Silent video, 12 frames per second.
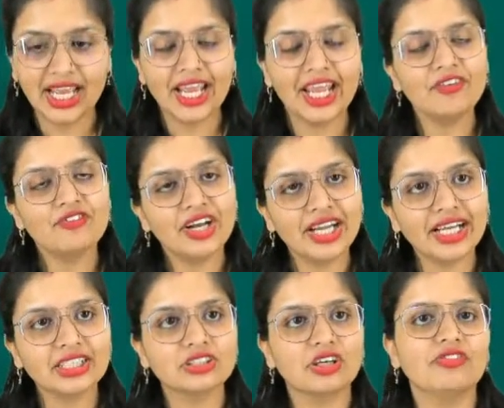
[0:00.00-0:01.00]
If
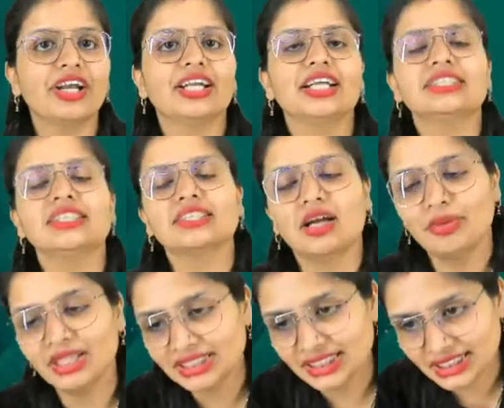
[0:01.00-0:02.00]
index of wetness is coming
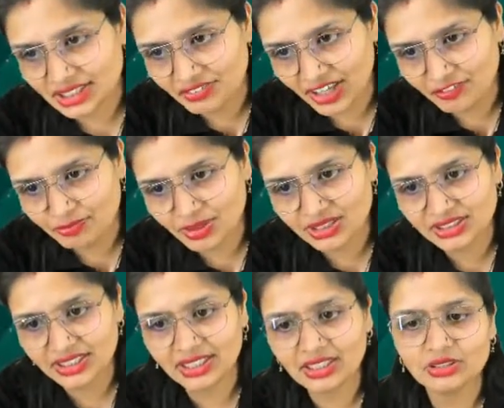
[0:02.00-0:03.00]

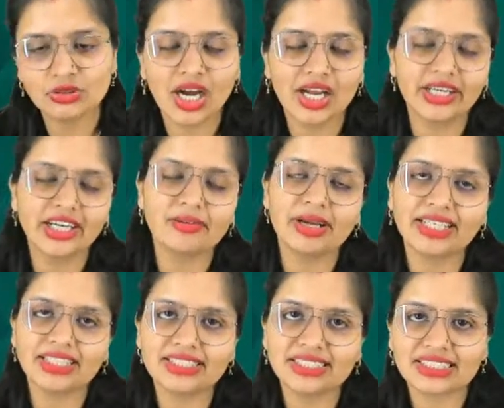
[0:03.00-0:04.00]
65%, so 100
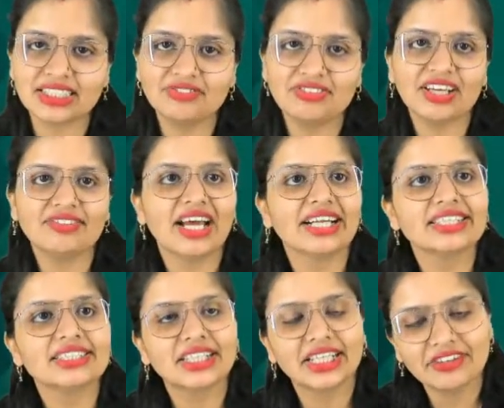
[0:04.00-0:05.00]
minus 65, that is
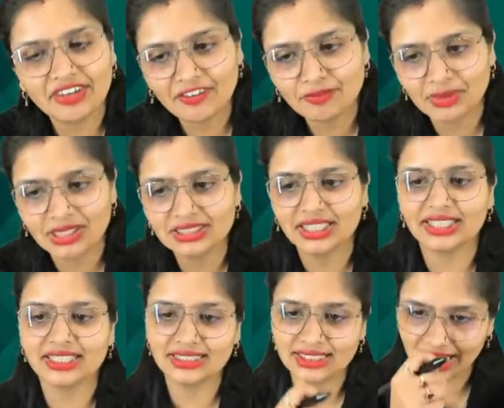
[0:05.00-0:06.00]
35%
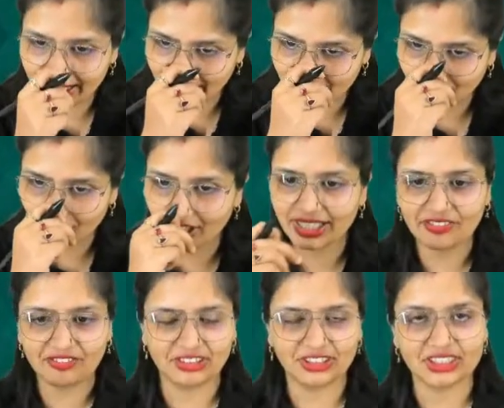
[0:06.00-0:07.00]
is the rainfall
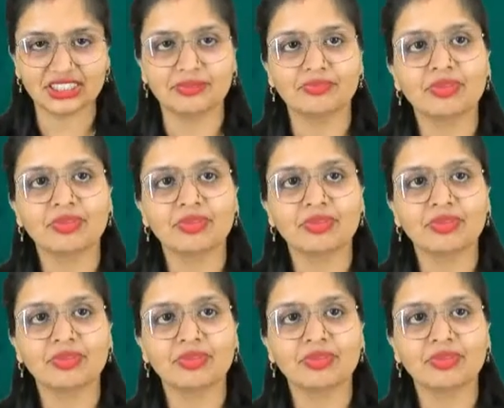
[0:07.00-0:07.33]
deficiency.